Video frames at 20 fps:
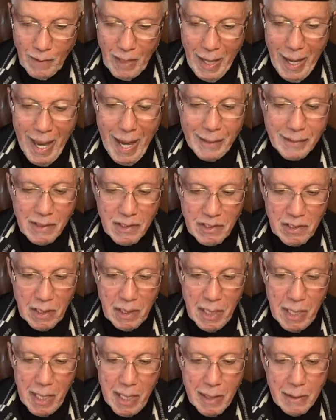act as a
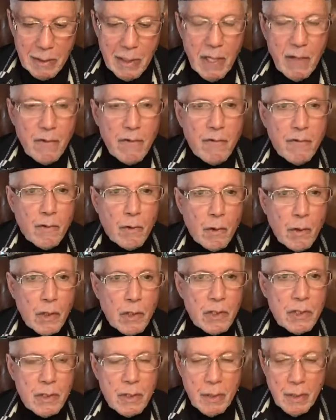healing
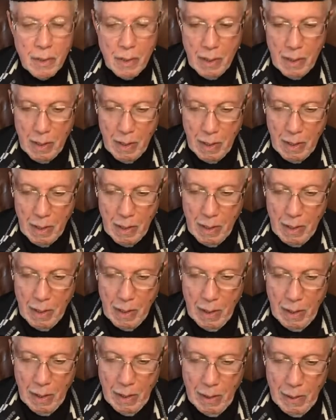force,
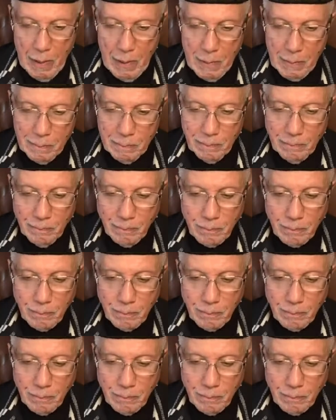in